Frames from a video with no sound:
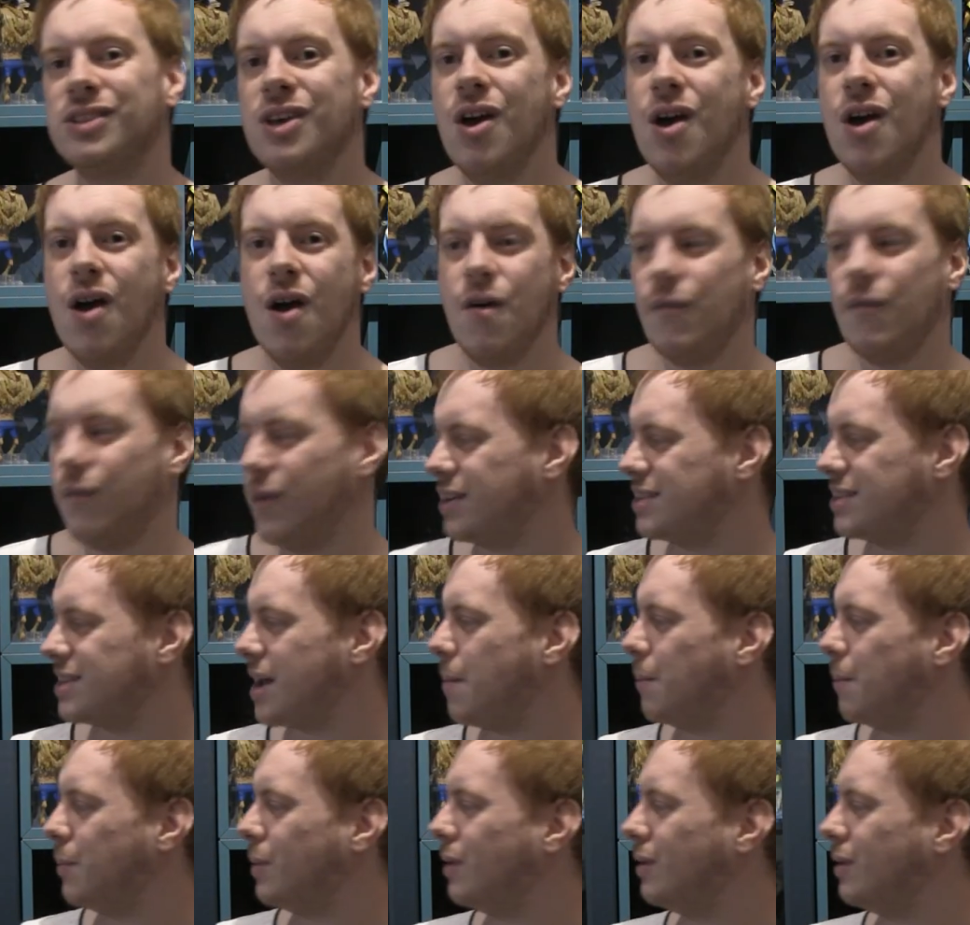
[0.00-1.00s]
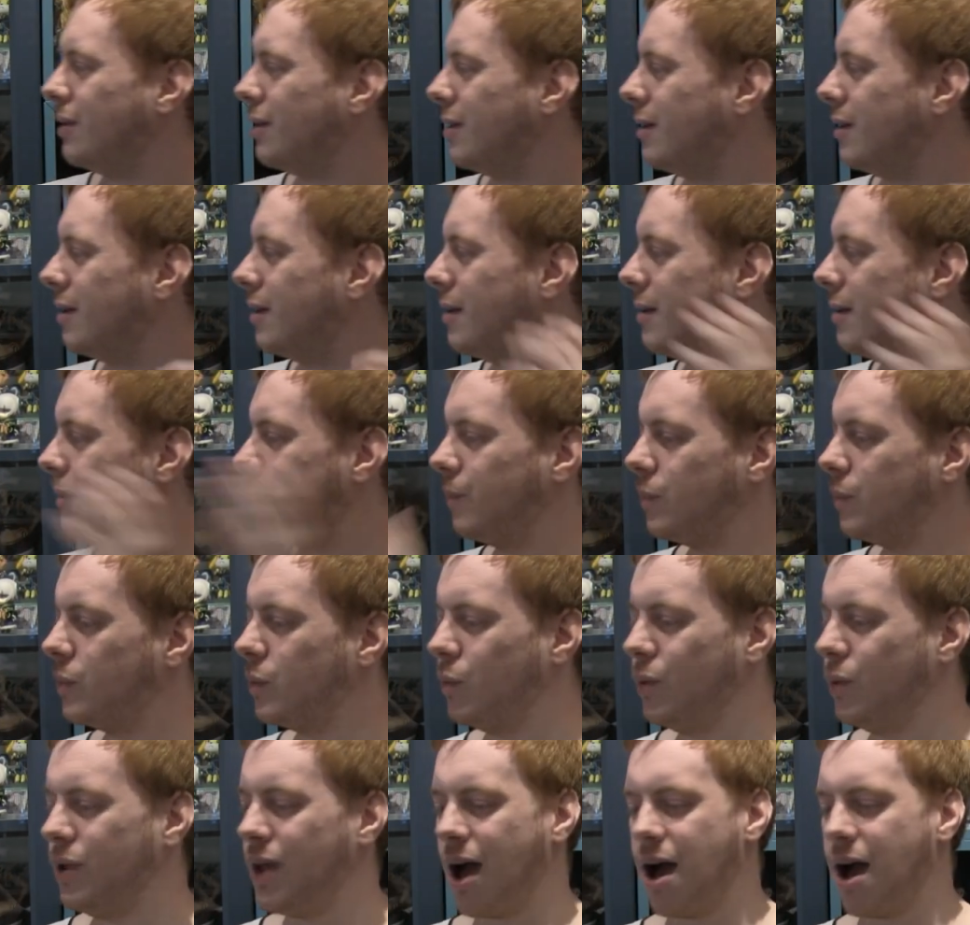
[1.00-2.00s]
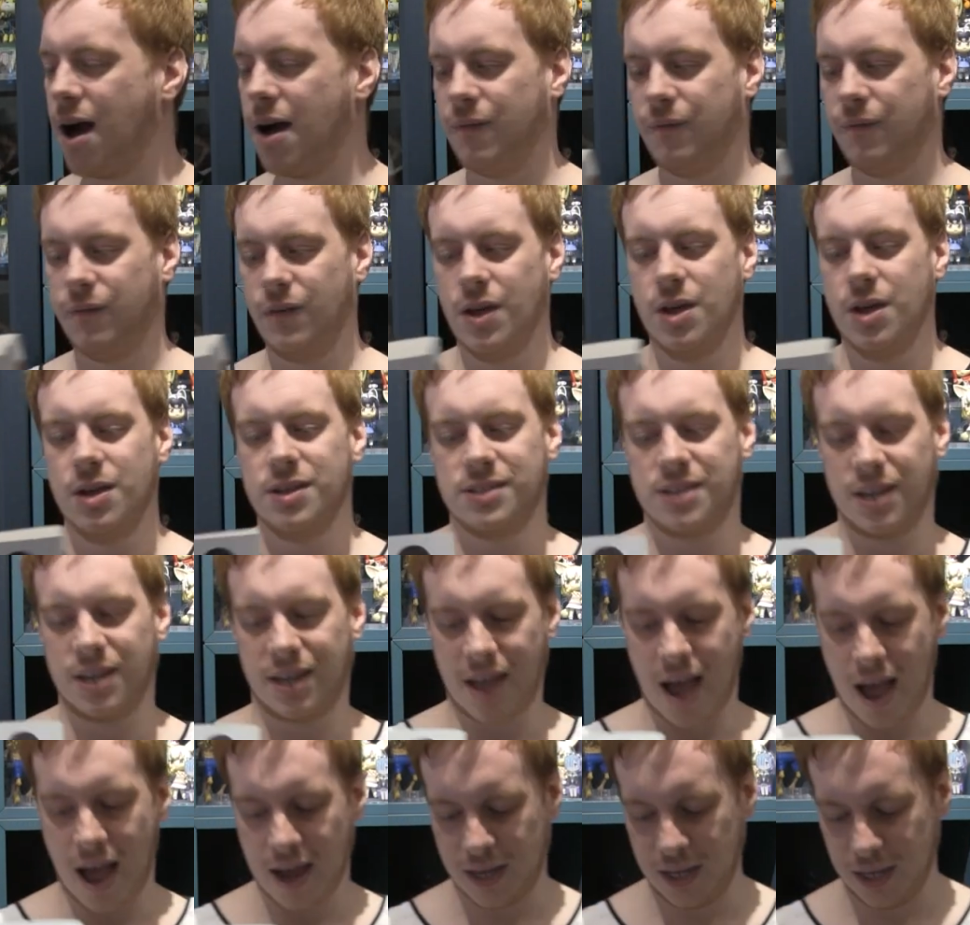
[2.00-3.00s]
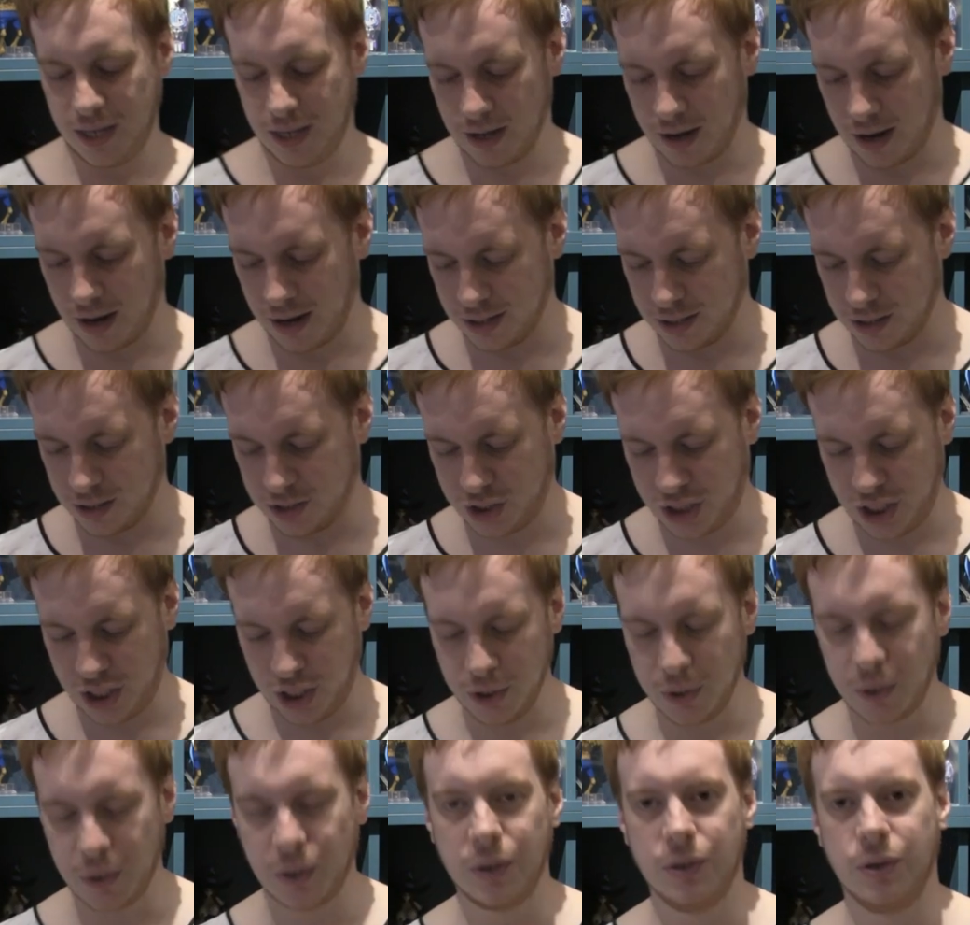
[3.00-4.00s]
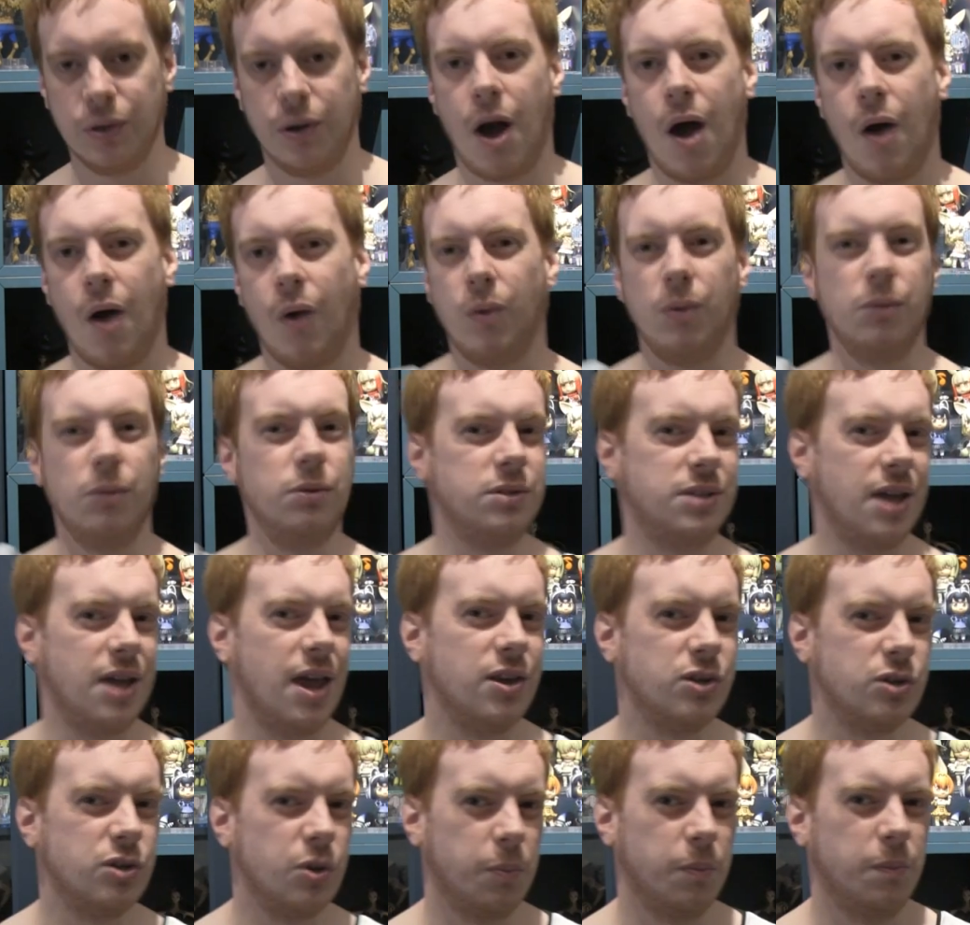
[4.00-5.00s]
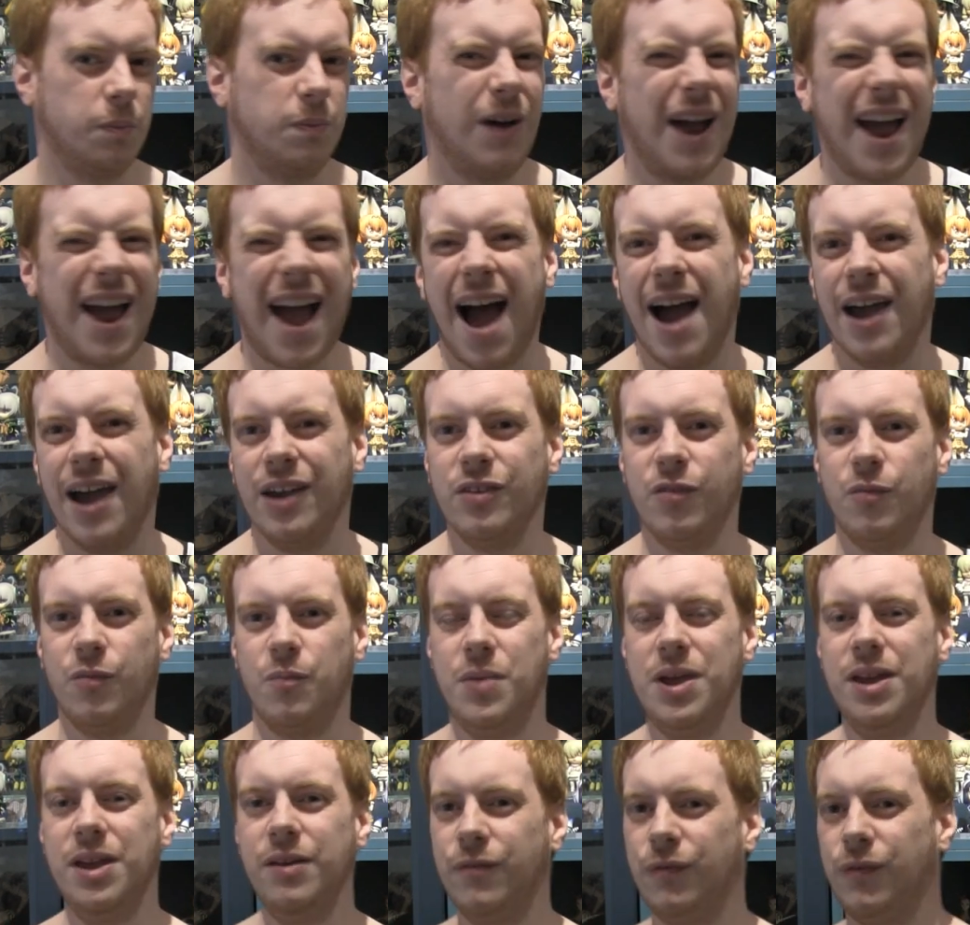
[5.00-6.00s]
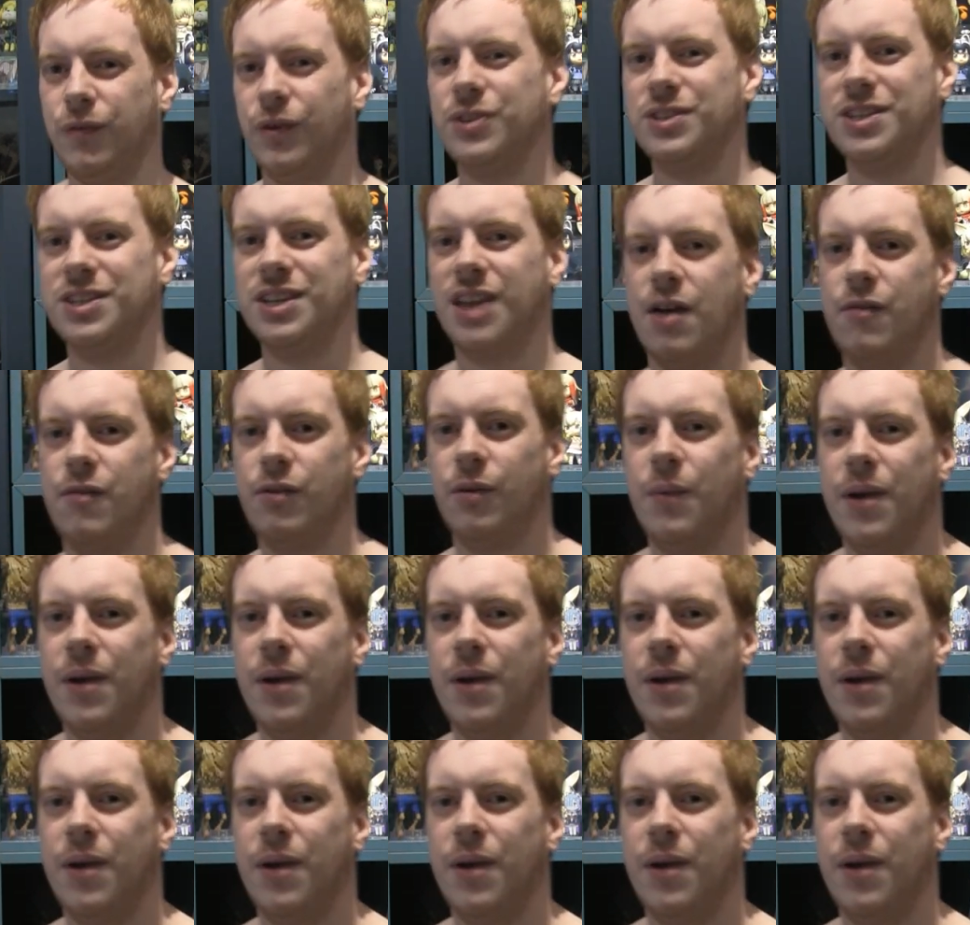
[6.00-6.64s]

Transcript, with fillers: For example, we have Sakaki and Chiyo always end up kind of being fun together,